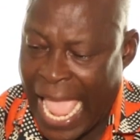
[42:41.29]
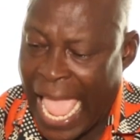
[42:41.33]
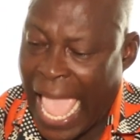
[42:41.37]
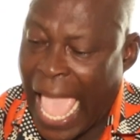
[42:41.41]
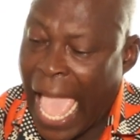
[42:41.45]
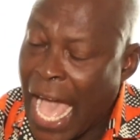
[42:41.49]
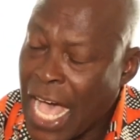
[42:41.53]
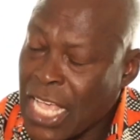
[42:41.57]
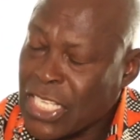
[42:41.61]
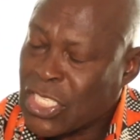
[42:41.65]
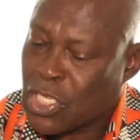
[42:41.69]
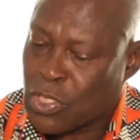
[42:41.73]

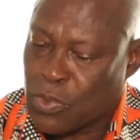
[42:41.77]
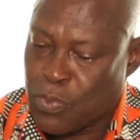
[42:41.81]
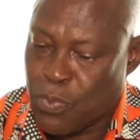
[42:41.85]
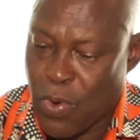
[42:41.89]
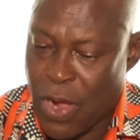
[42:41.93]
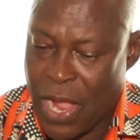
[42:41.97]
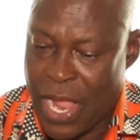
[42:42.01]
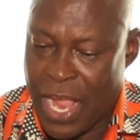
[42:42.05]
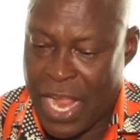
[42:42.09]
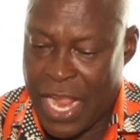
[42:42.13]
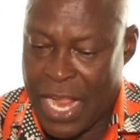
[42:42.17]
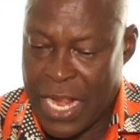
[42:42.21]

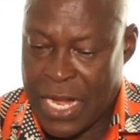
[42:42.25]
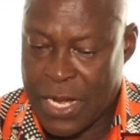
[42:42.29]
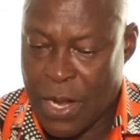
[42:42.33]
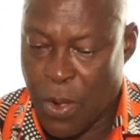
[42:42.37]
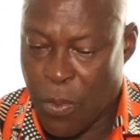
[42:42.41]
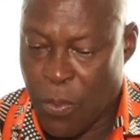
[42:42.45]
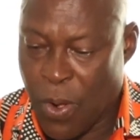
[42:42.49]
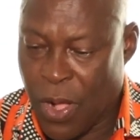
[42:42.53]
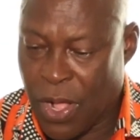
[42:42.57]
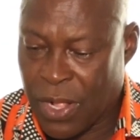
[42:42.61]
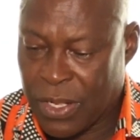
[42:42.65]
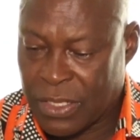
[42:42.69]
Elsewhere in the
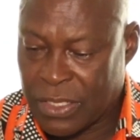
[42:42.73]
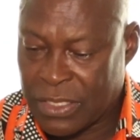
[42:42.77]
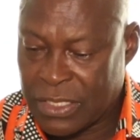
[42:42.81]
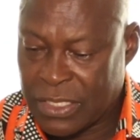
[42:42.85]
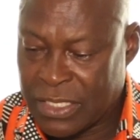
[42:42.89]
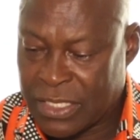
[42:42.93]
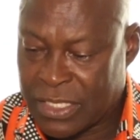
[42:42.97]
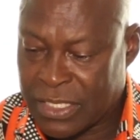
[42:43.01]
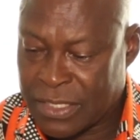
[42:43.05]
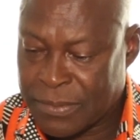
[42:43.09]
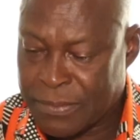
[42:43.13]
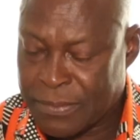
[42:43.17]

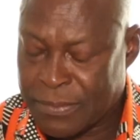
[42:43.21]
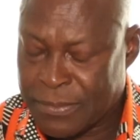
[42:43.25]
world,